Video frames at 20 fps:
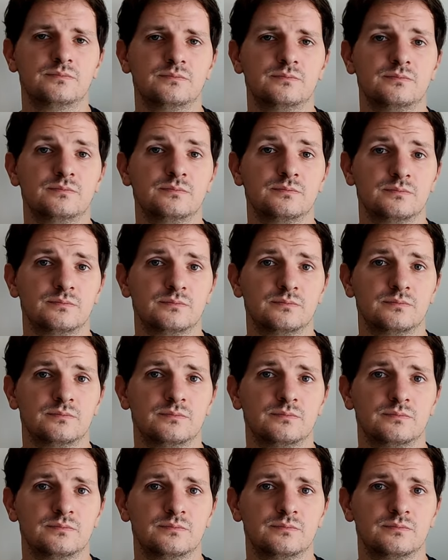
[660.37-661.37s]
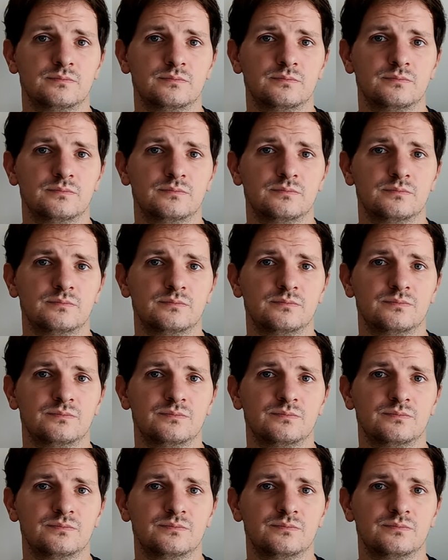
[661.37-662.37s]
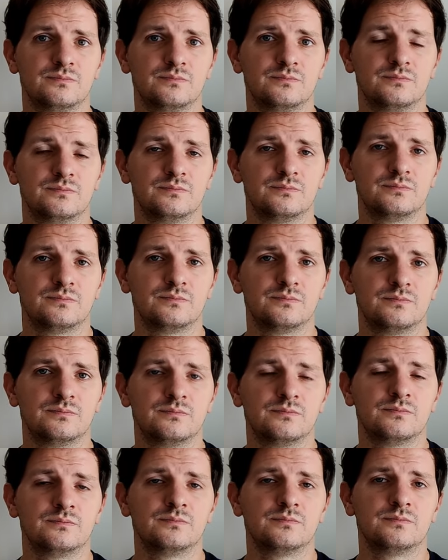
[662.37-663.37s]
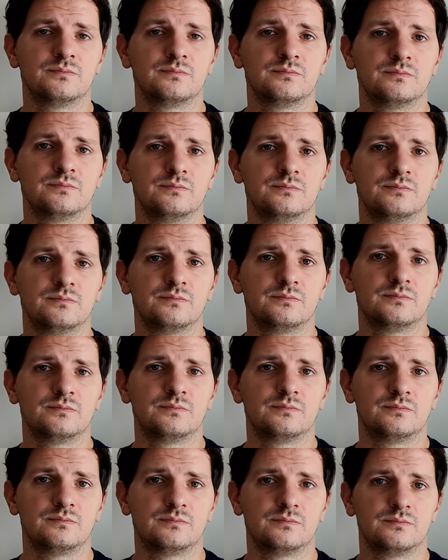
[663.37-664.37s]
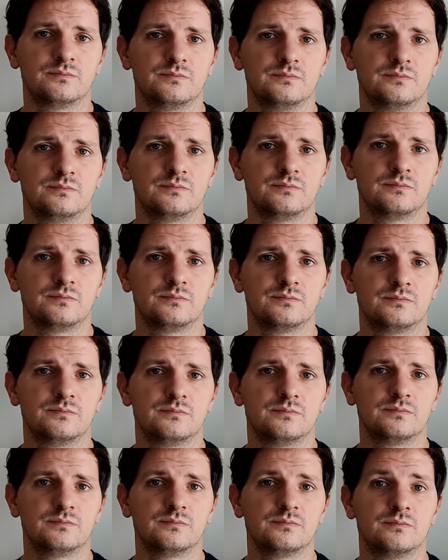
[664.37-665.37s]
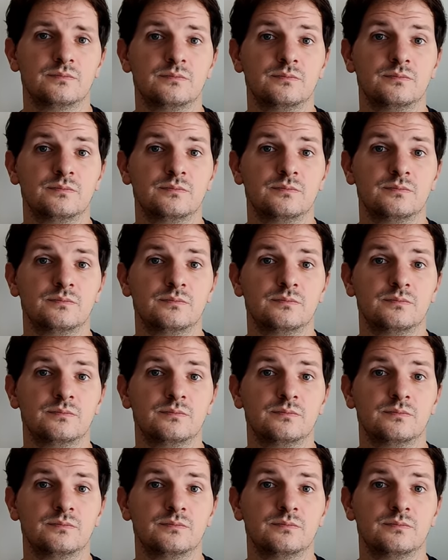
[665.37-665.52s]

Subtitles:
This person isn't speaking.